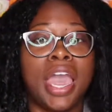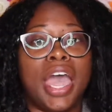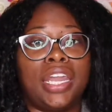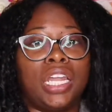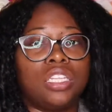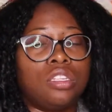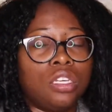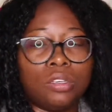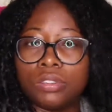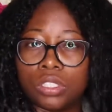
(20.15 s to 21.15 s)
and I let the
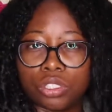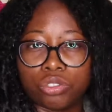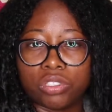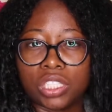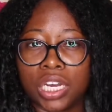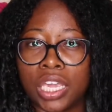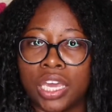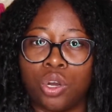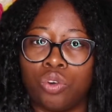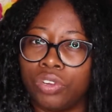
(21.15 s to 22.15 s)
deconditioner sit in
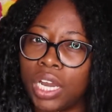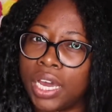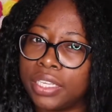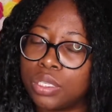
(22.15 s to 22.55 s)
overnight,